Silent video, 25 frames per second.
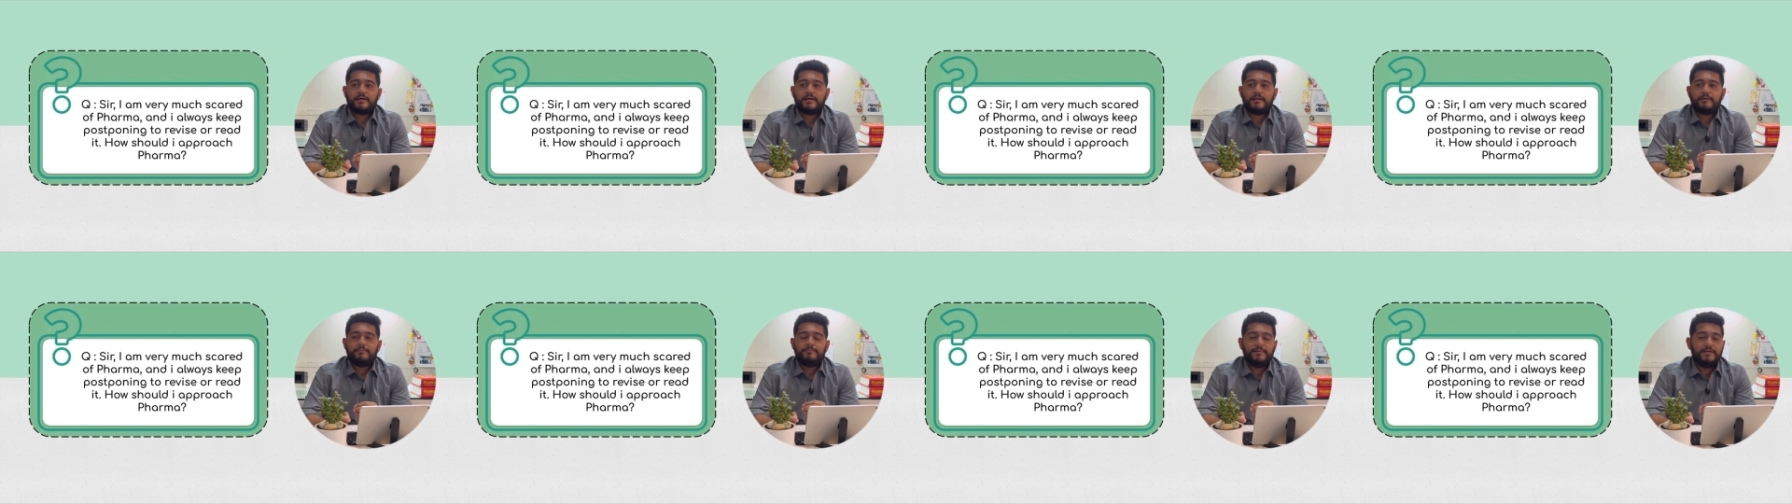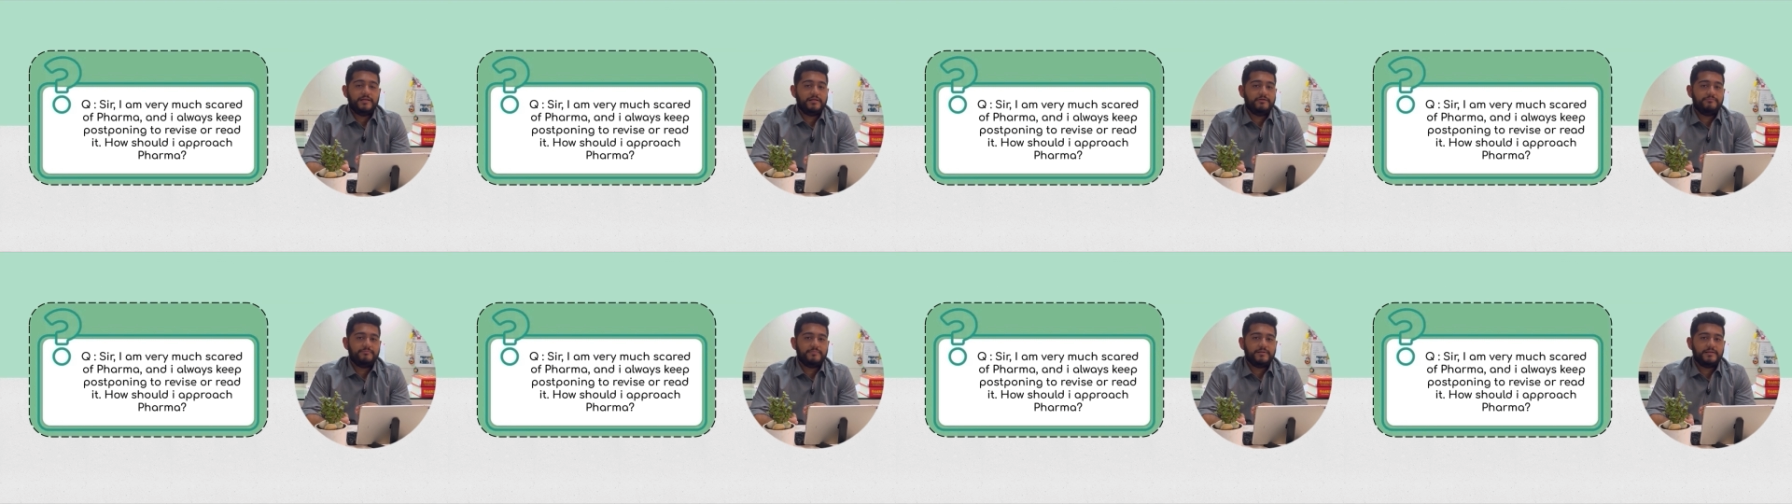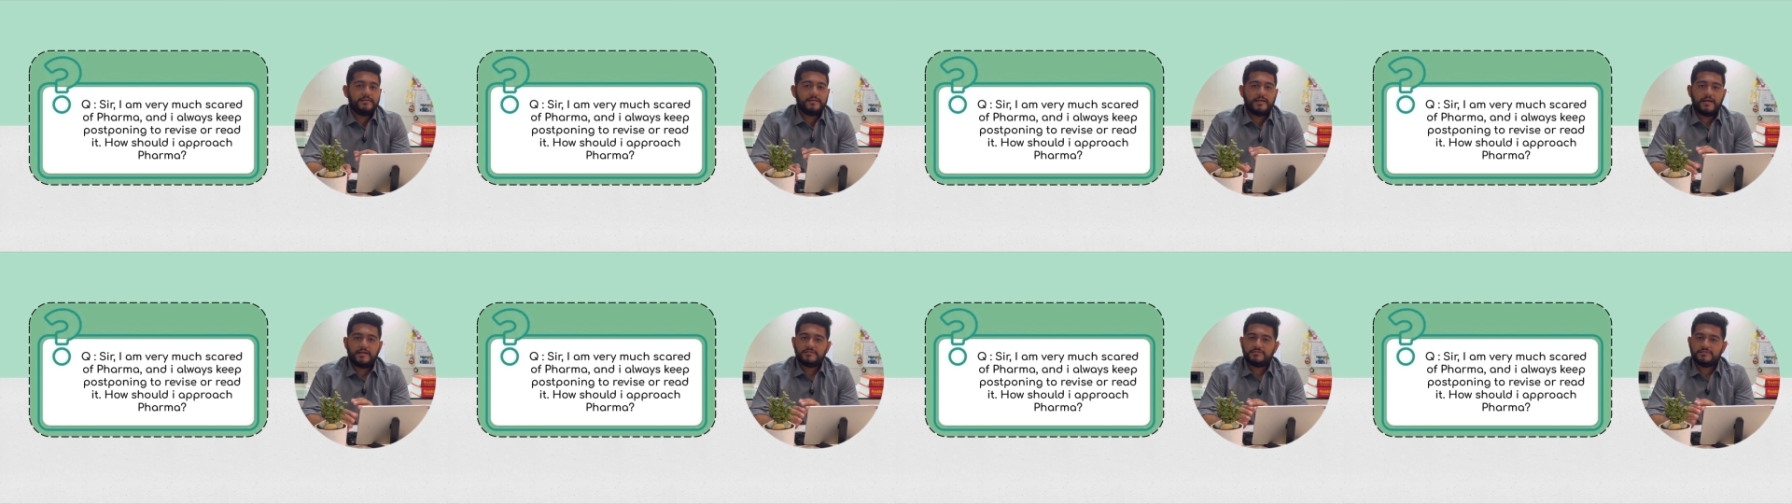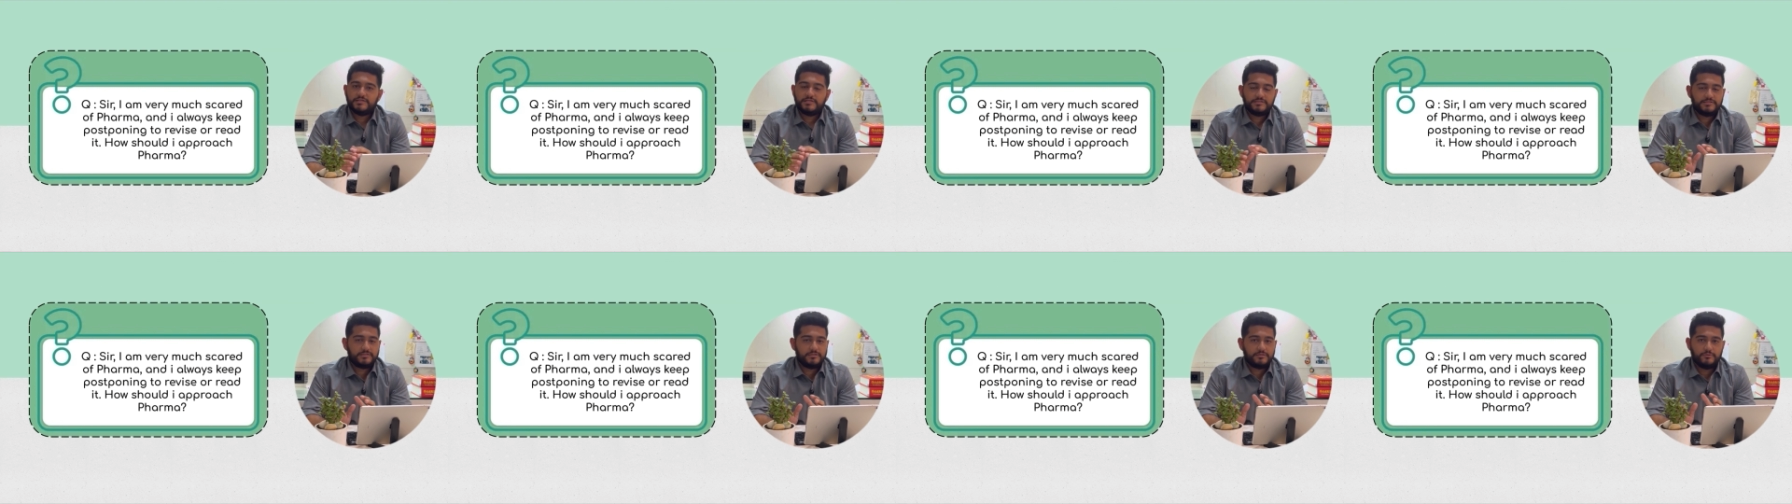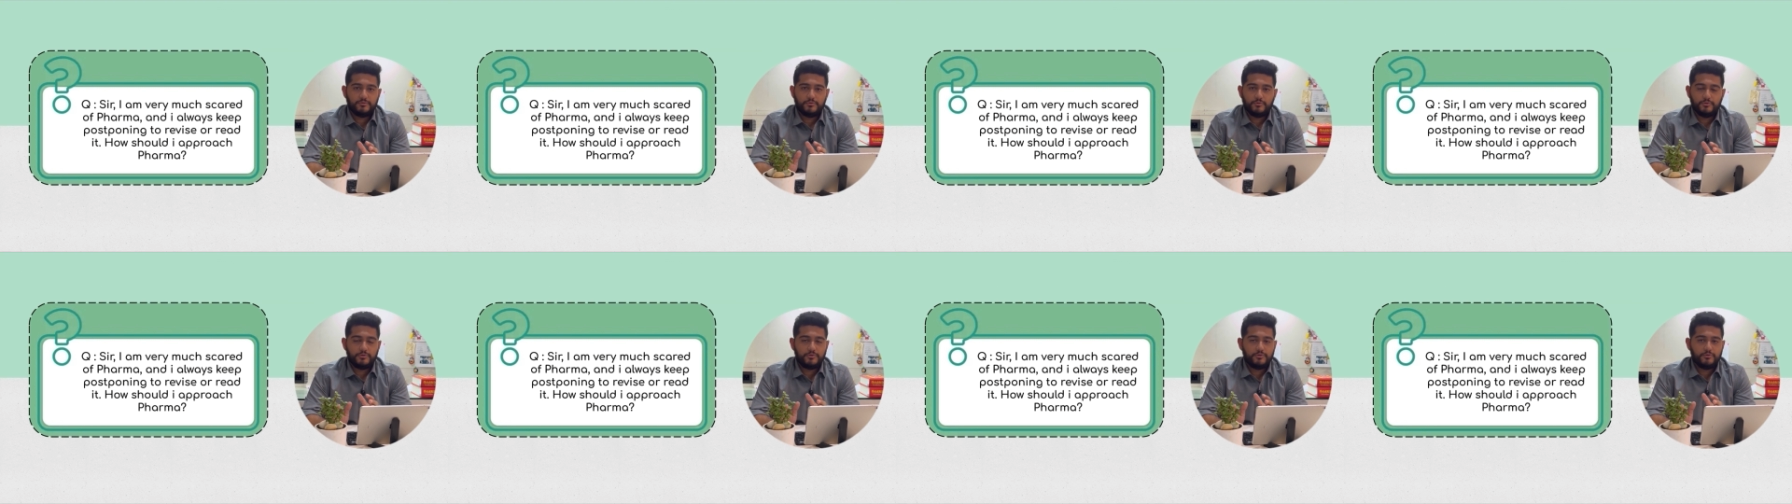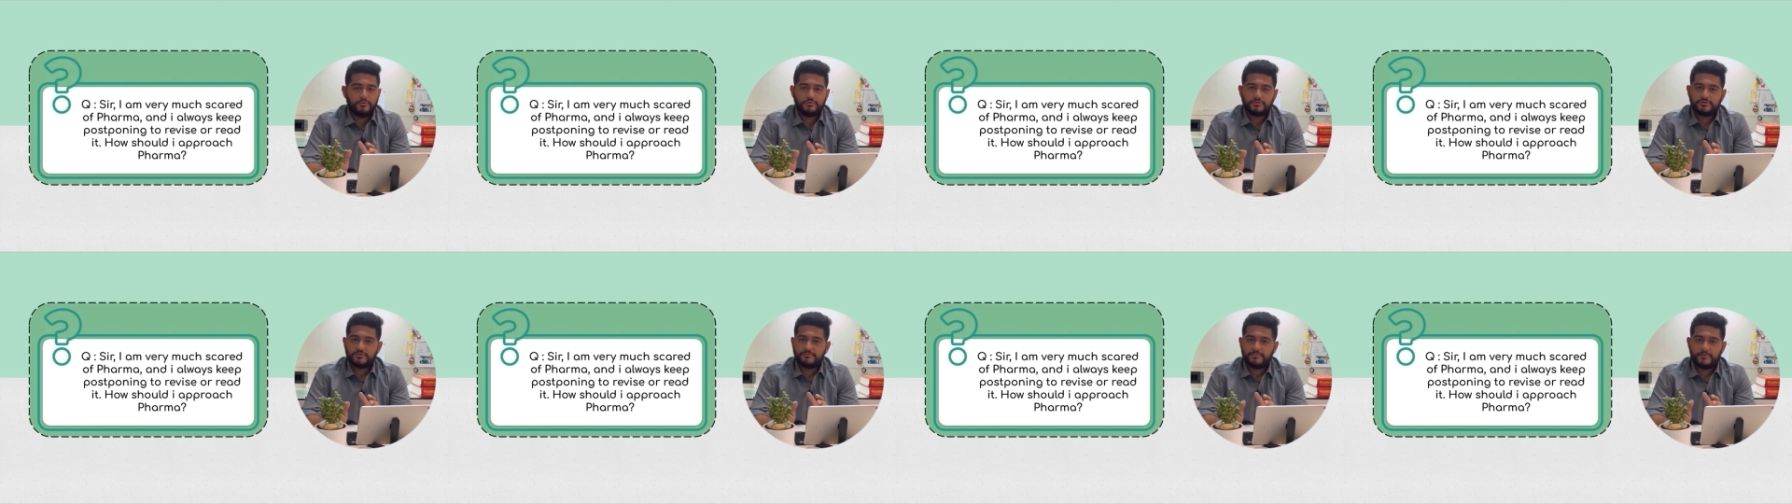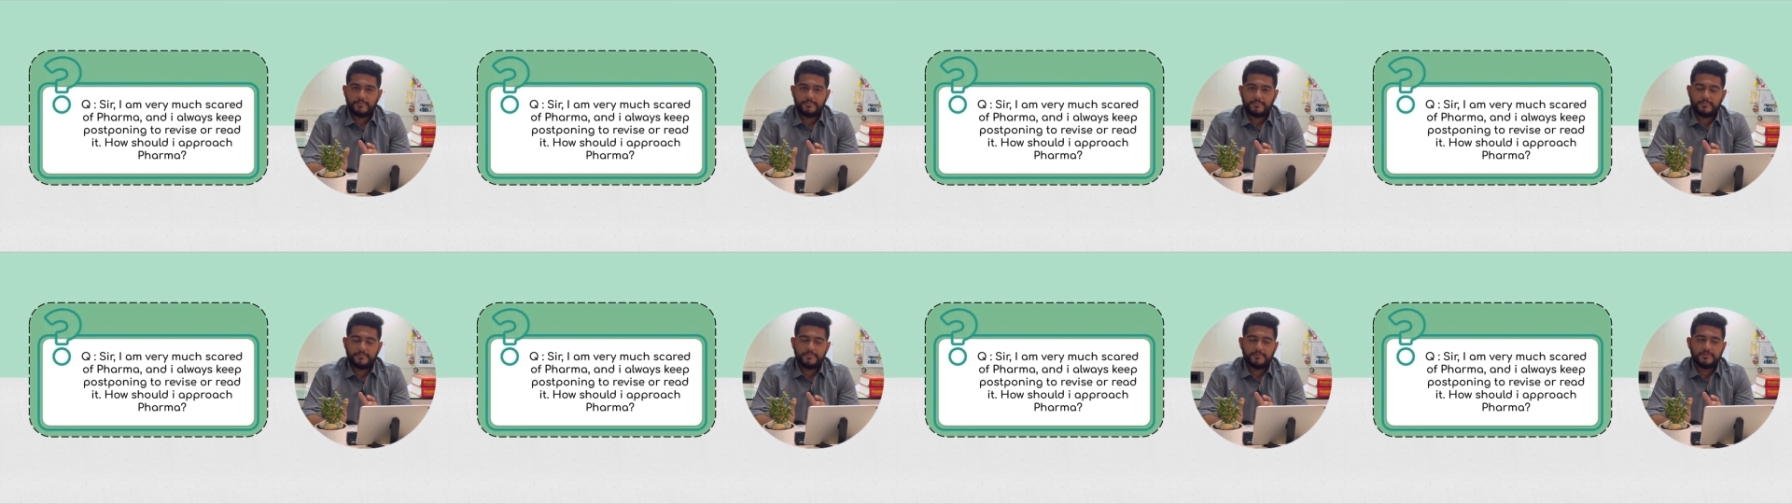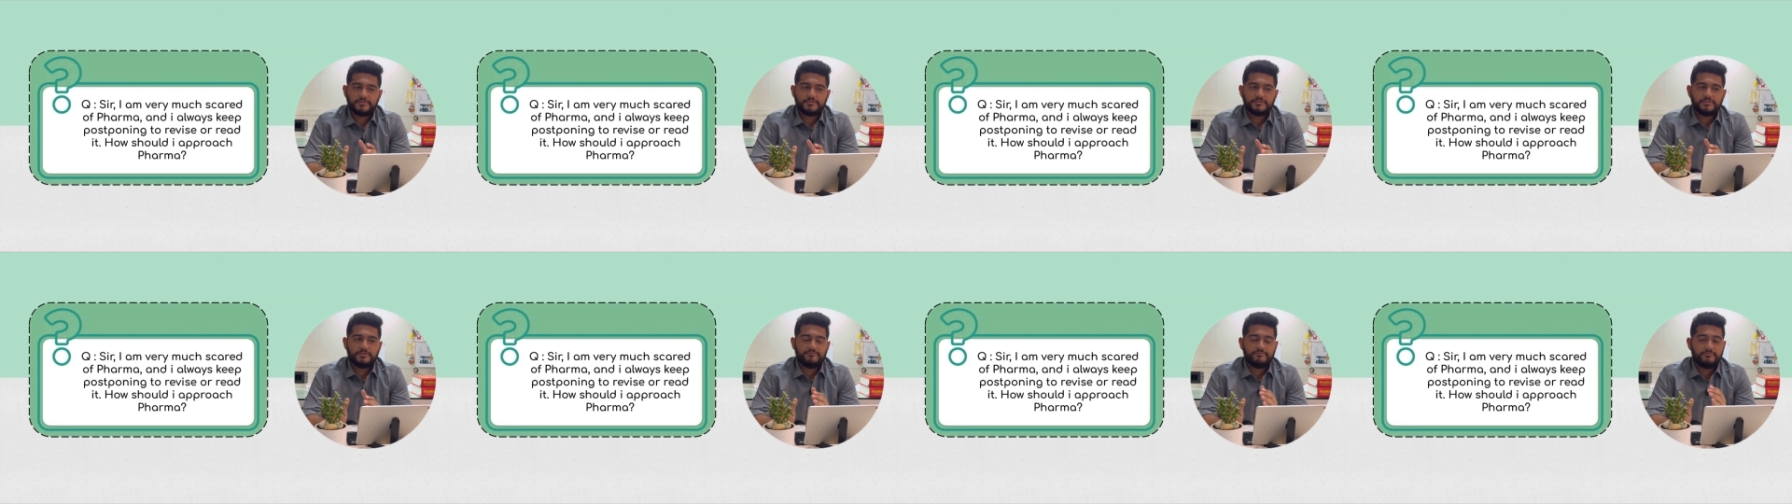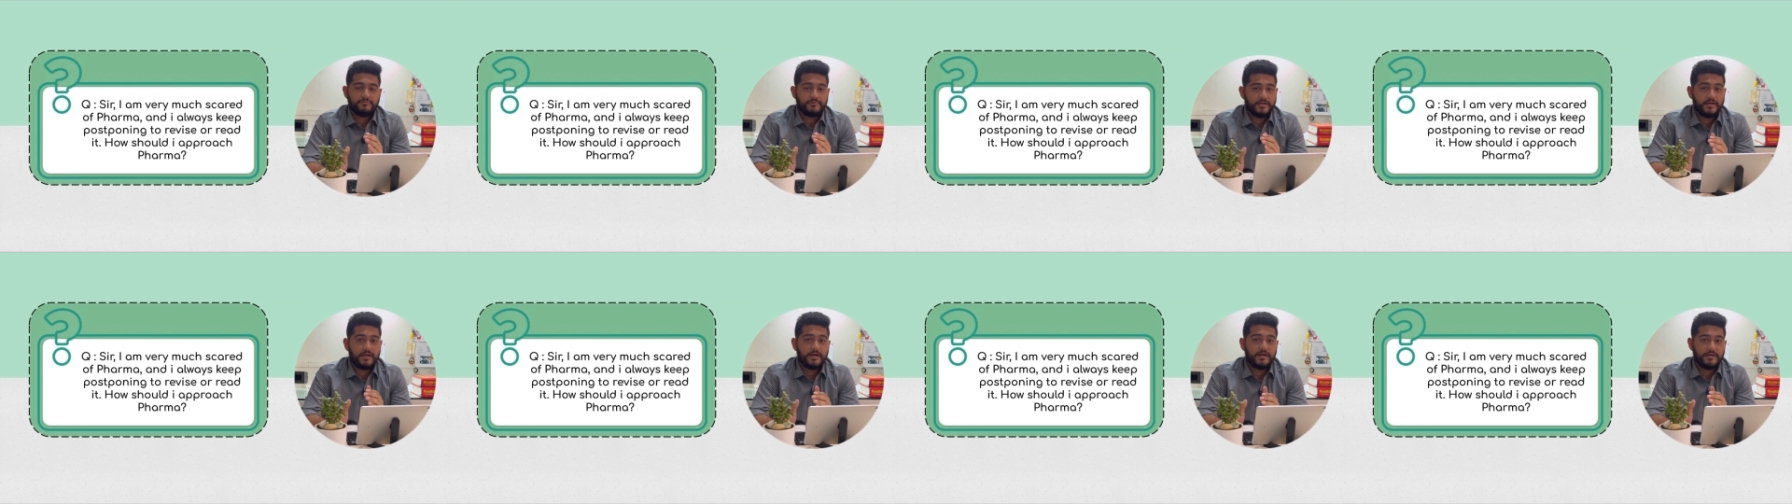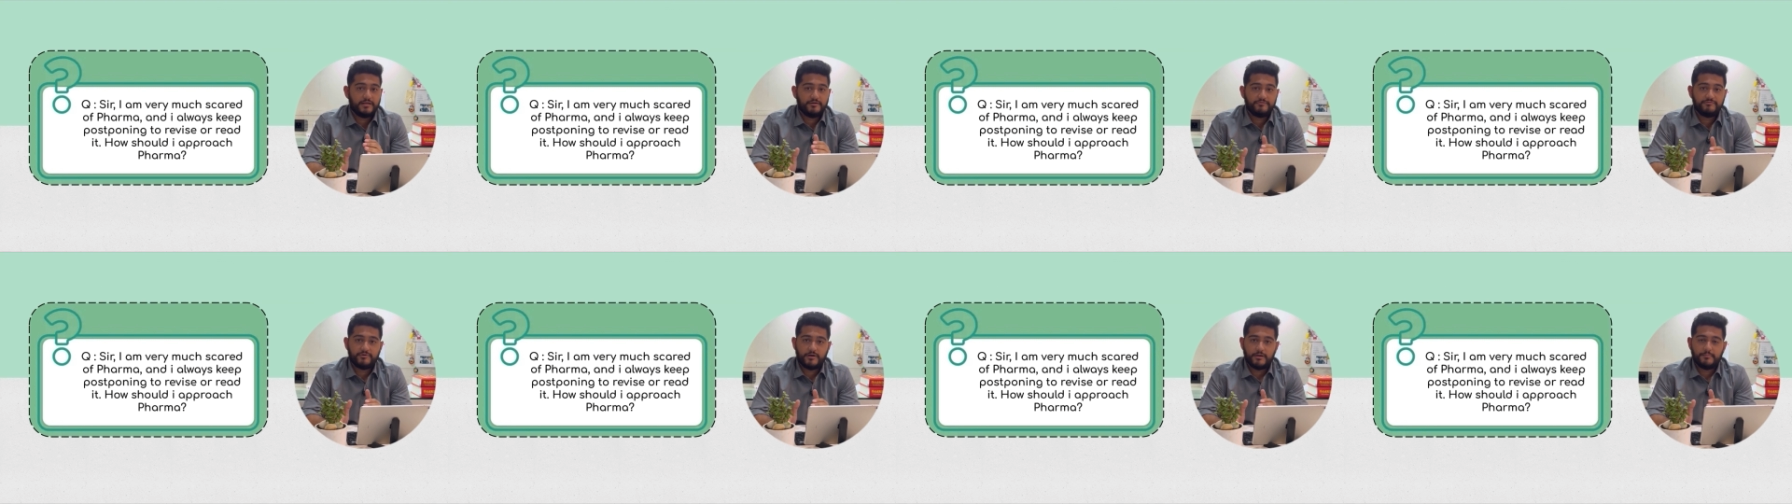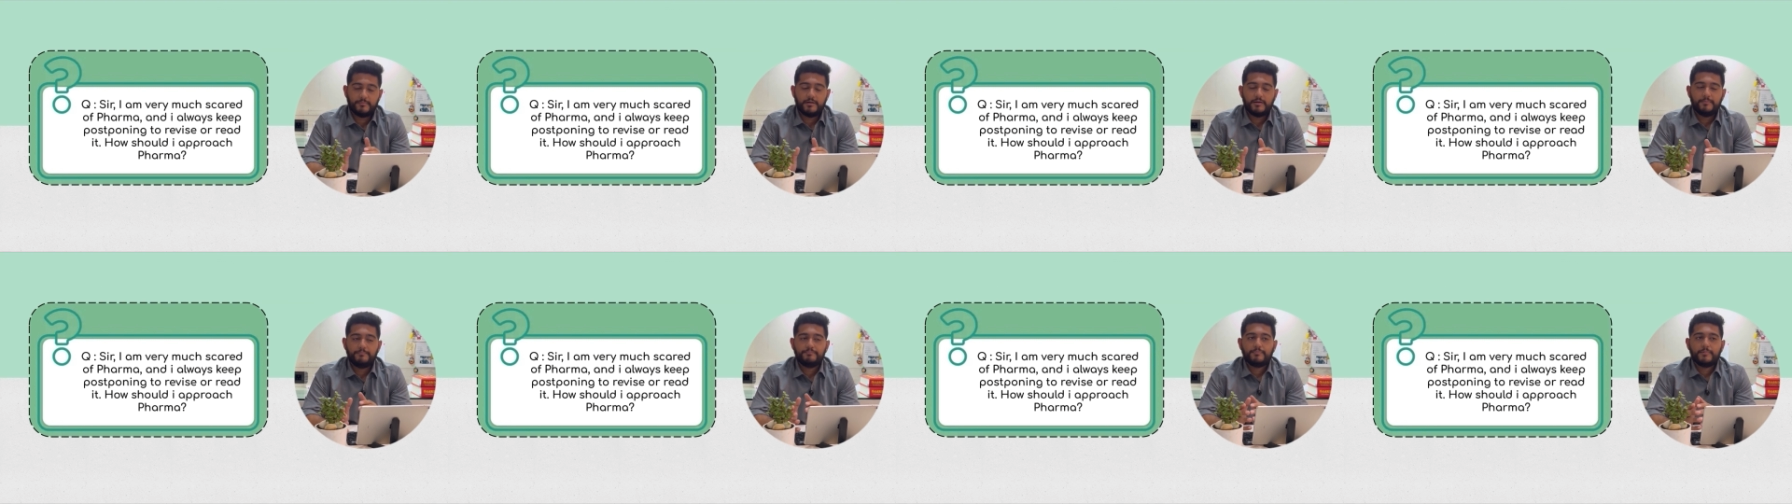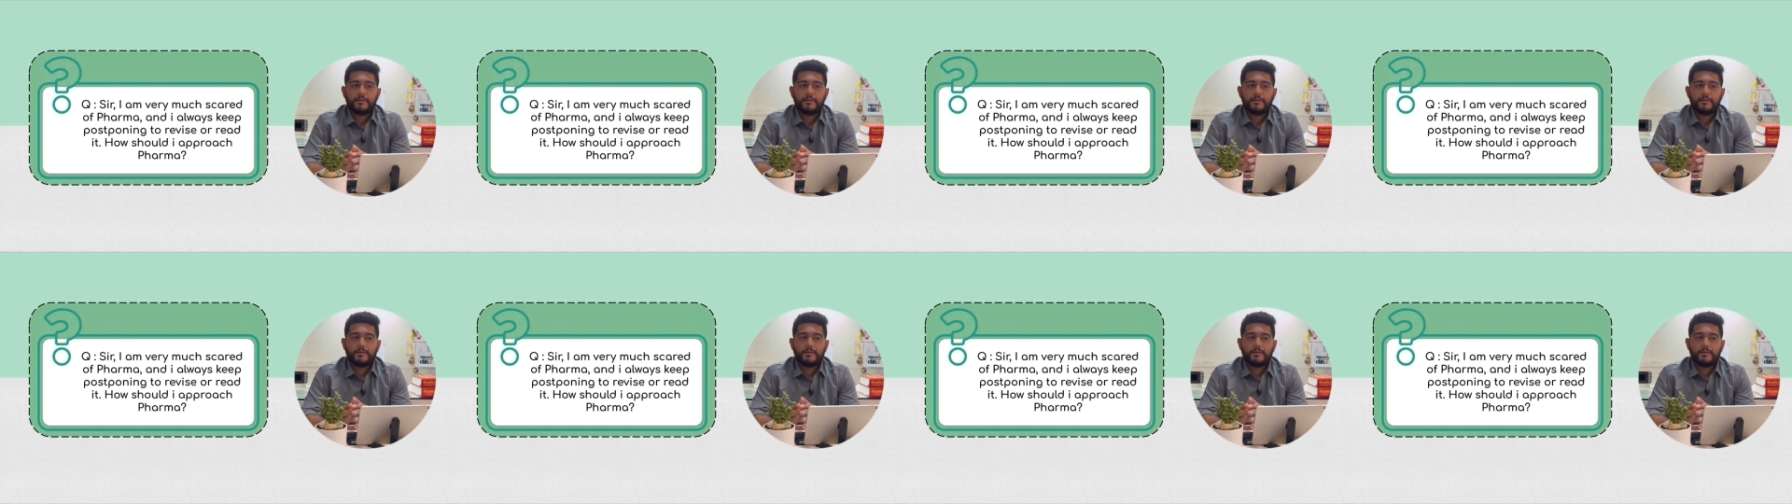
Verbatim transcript: and believe me, that changed the whole course of my preparation regarding pharma.